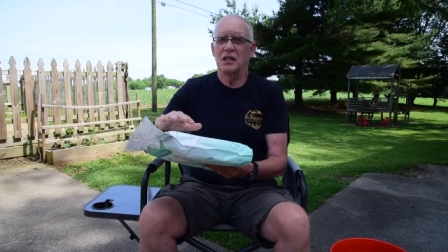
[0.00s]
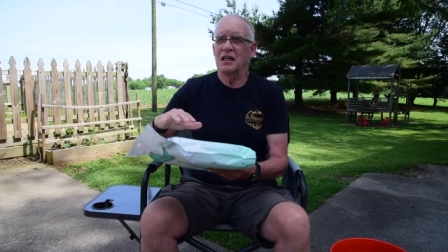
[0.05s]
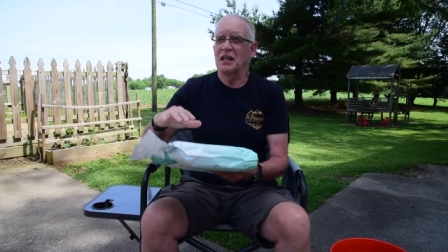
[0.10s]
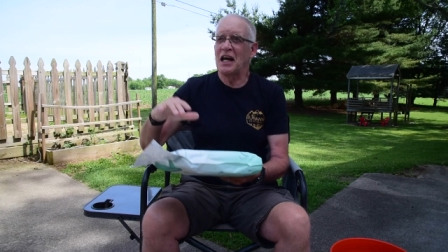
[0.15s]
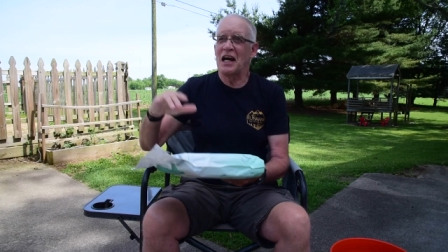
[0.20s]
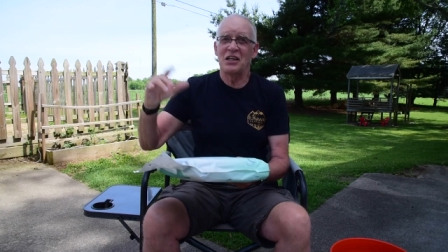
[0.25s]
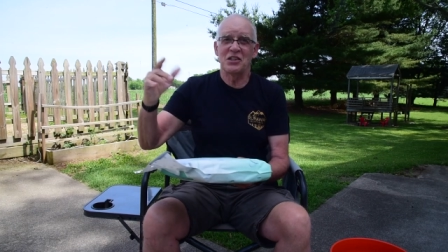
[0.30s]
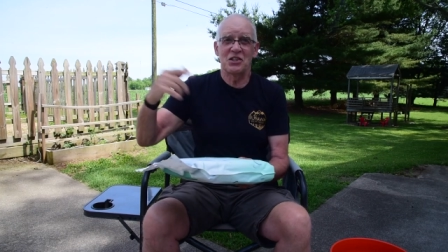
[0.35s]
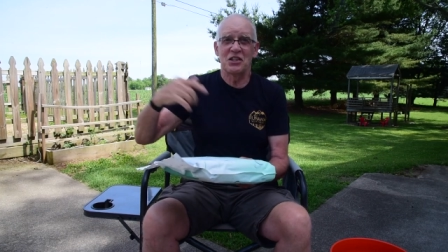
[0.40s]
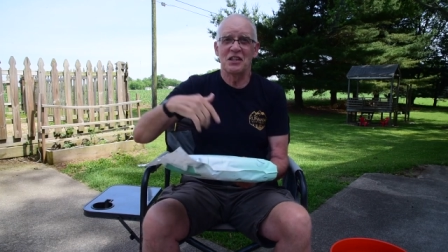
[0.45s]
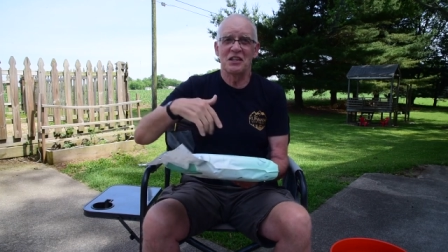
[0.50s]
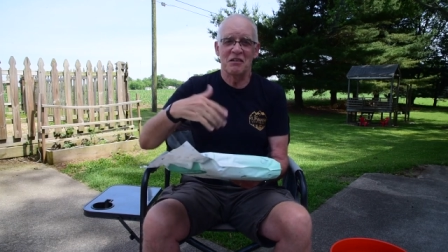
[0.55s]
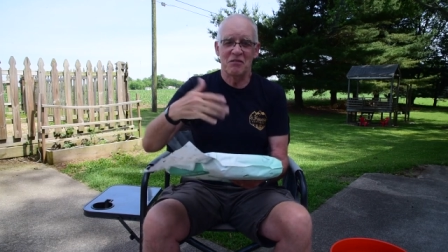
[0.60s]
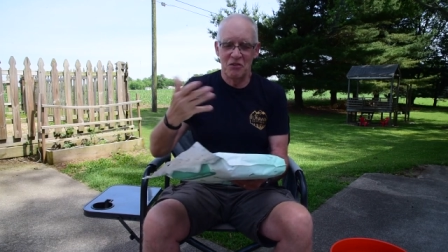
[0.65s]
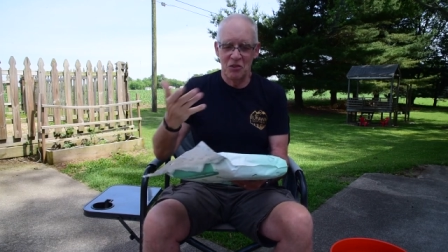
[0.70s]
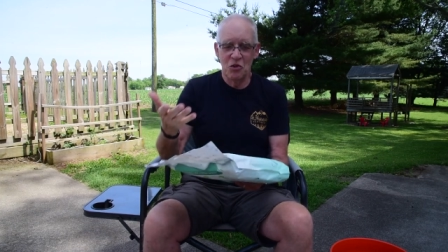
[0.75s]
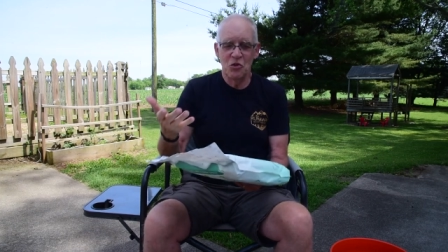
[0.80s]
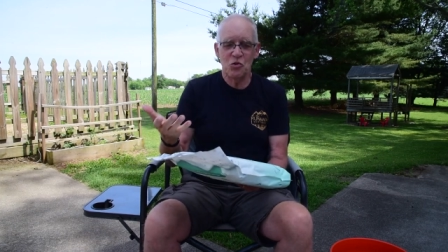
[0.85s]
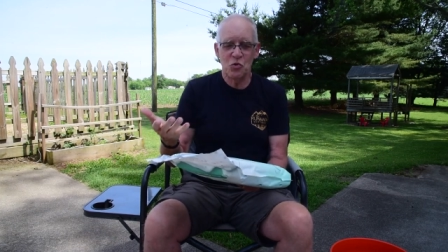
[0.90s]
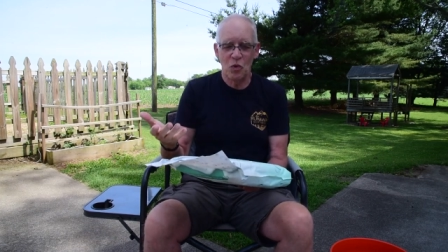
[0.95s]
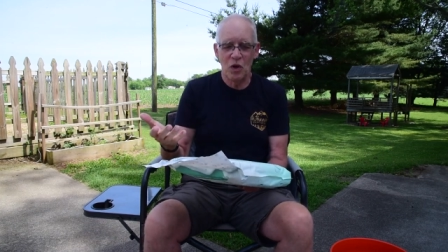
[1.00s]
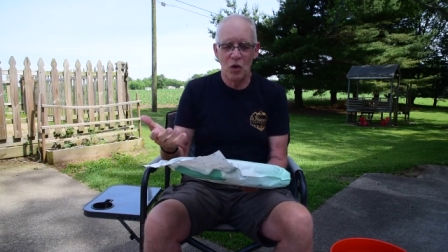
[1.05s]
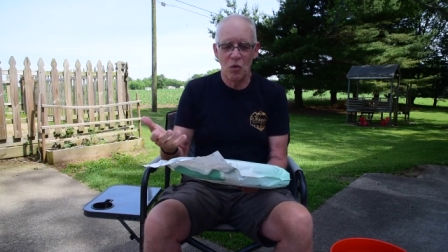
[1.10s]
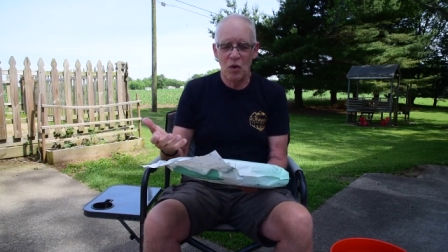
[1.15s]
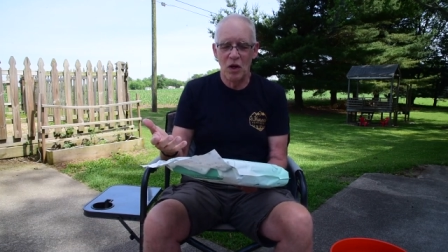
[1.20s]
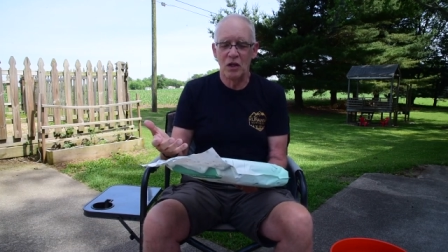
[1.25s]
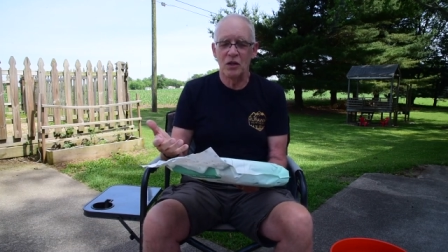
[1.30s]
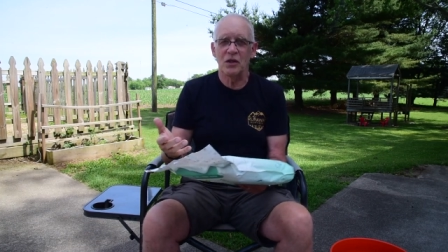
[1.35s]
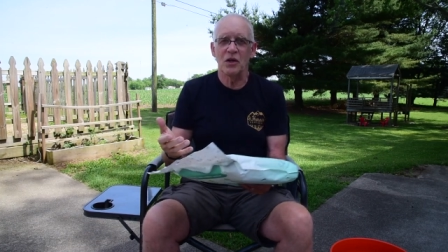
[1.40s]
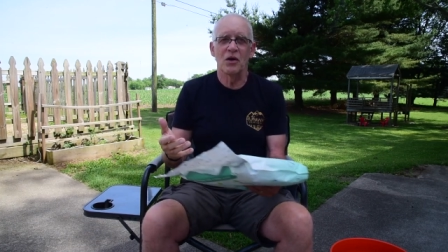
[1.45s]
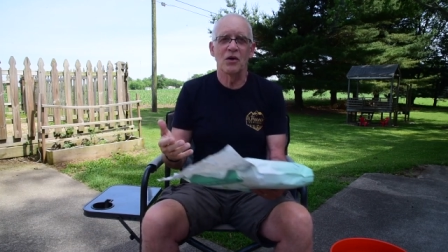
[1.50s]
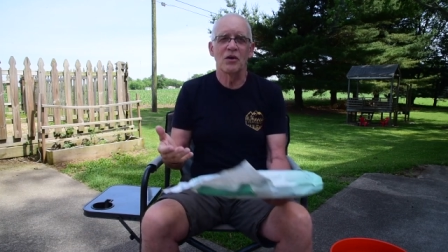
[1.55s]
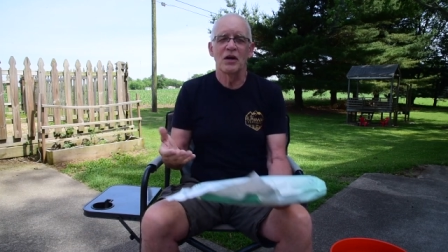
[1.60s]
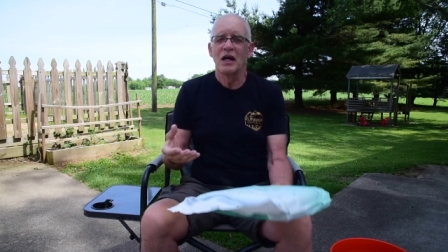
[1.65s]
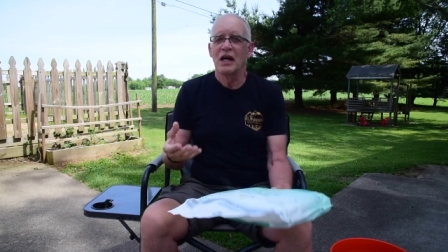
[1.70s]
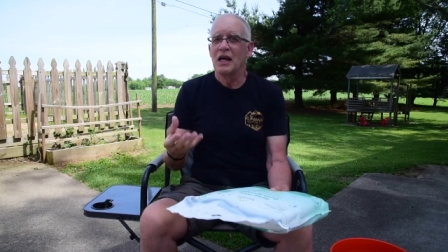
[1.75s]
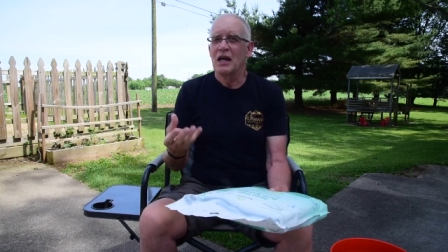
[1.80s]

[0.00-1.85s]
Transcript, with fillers: And I actually used one a while ago.